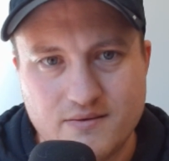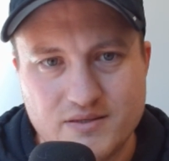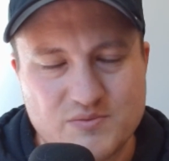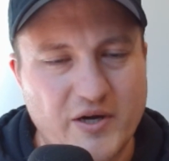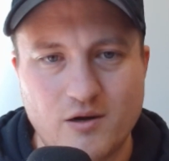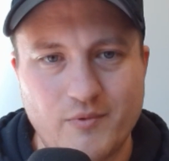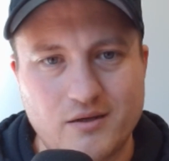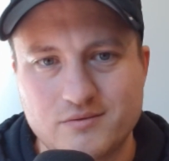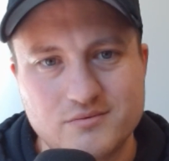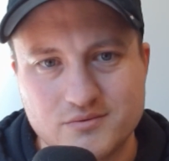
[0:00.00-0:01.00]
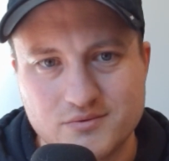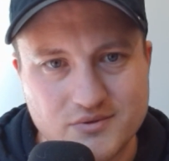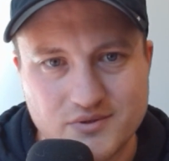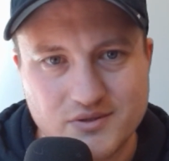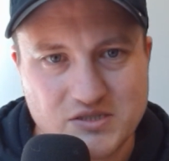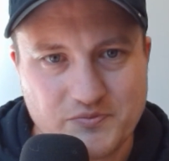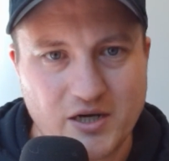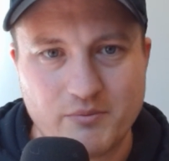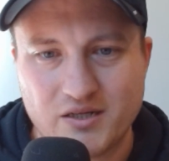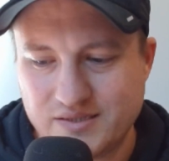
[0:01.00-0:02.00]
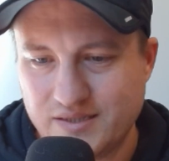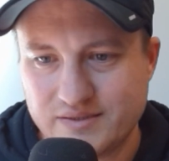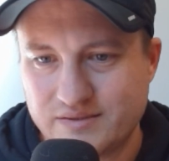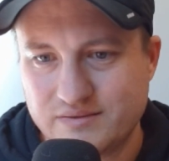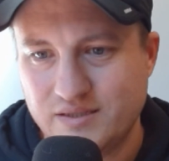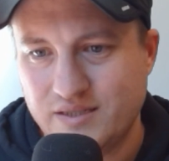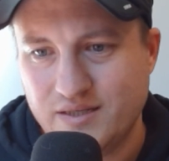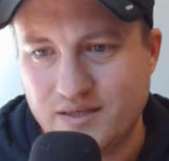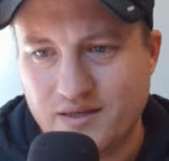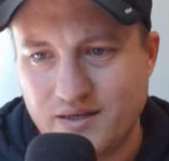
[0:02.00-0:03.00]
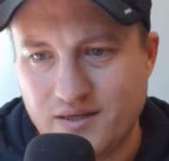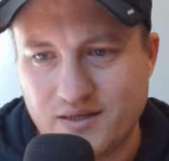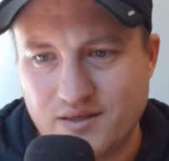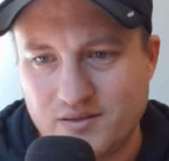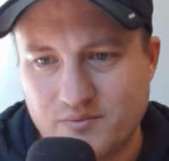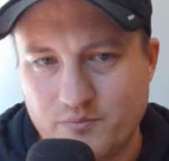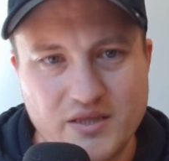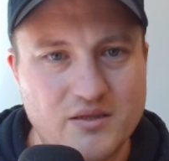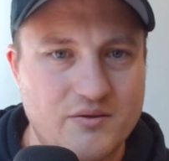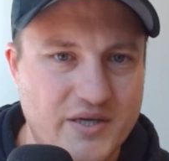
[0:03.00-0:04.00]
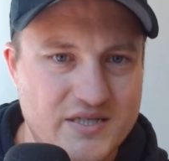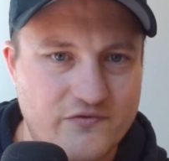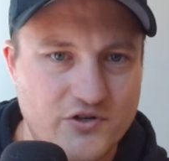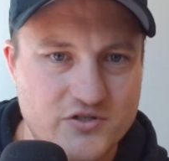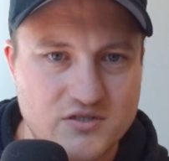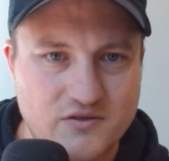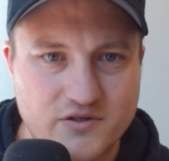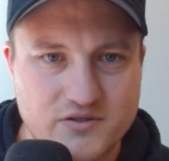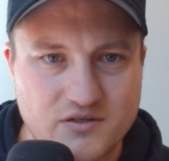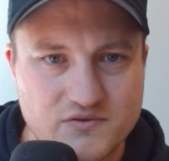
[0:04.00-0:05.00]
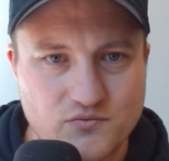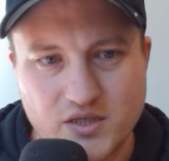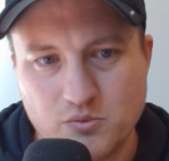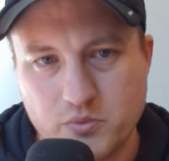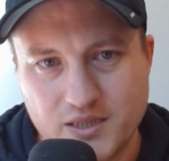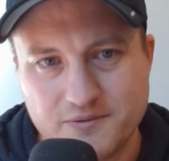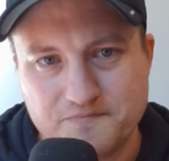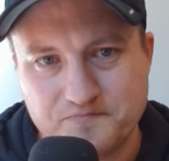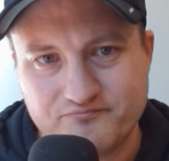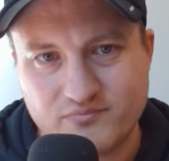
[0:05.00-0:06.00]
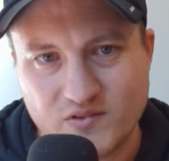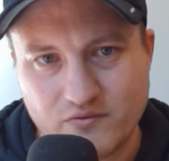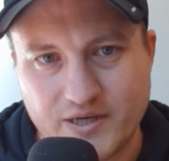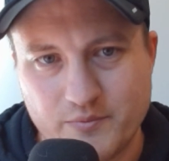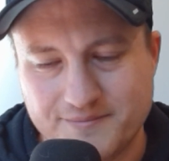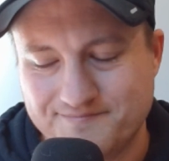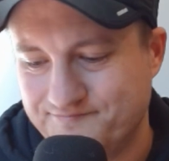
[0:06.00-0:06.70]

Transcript: paramount. It's paramount to us being the best versions of ourselves that we can be, right, man?